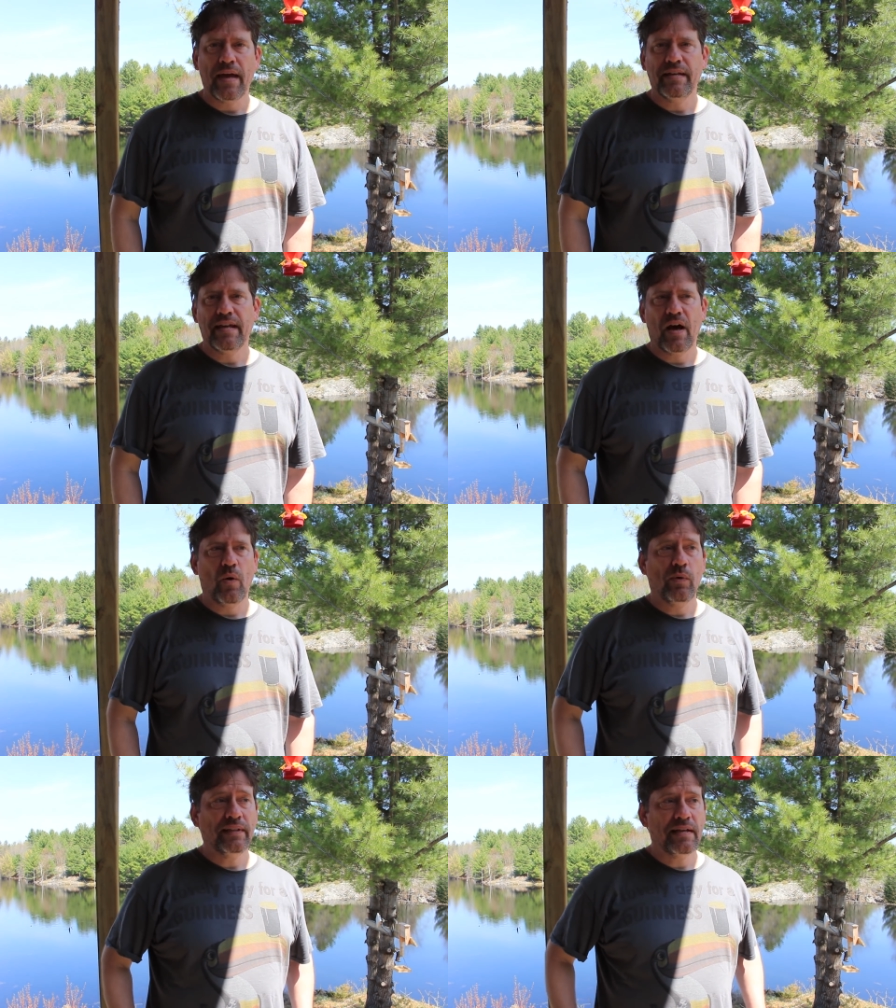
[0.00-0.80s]
and
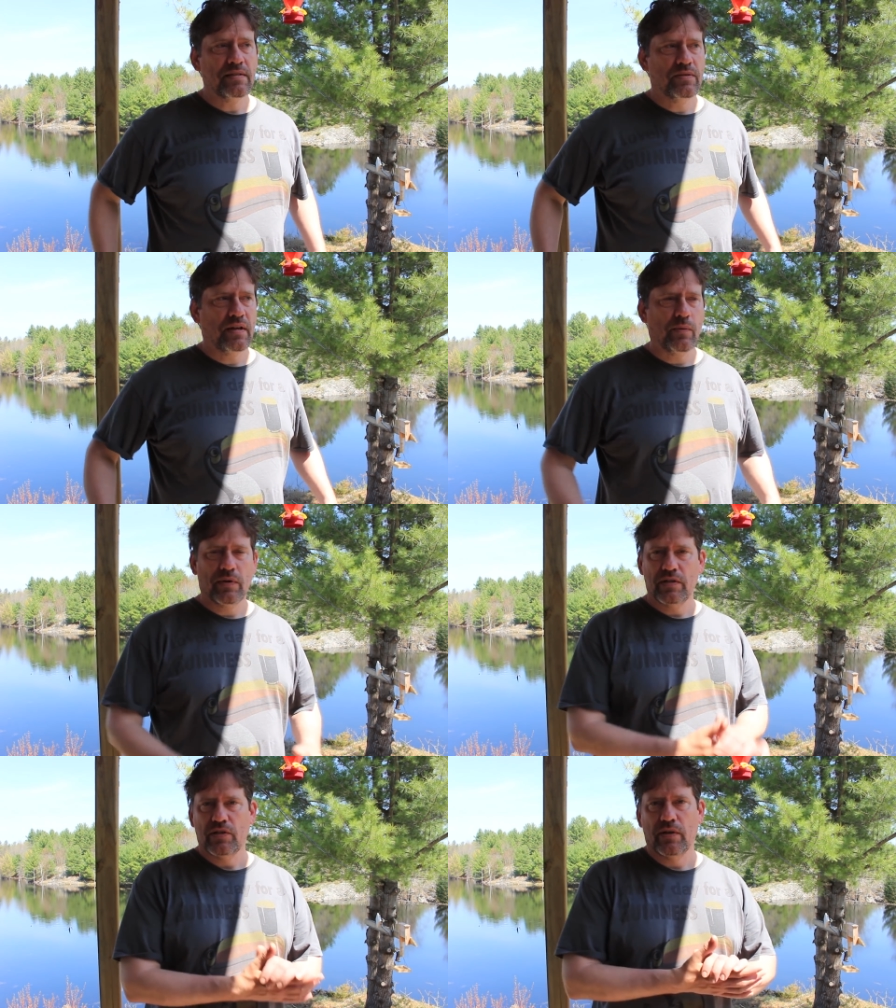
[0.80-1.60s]
uh, one last thing I
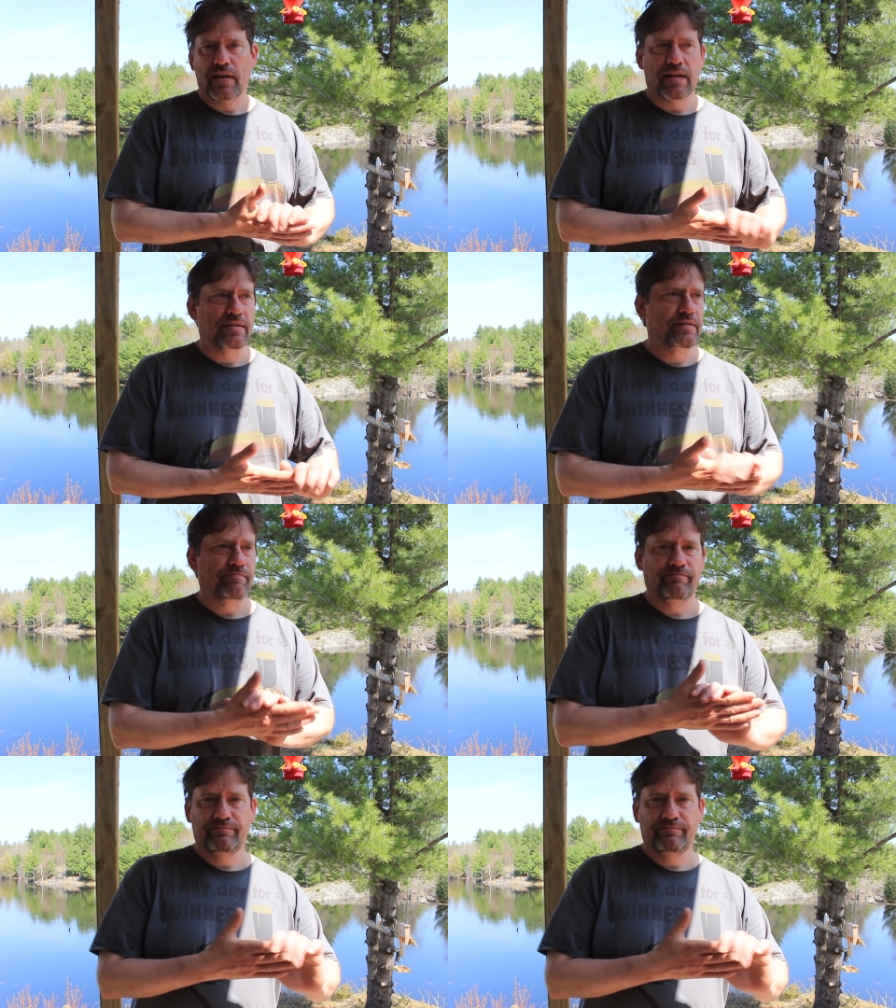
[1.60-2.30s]
want to show you guys